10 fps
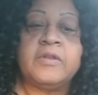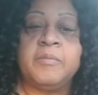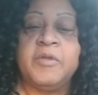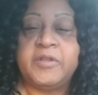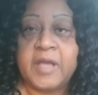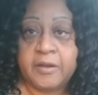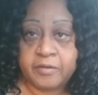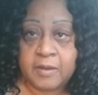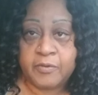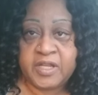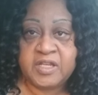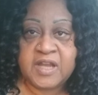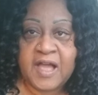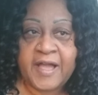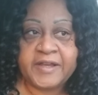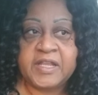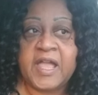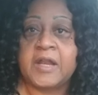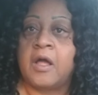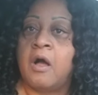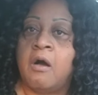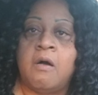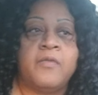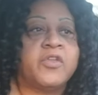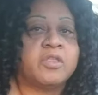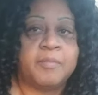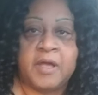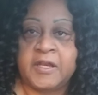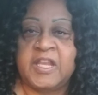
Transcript: Let me tell you something. When he died, he had all this money.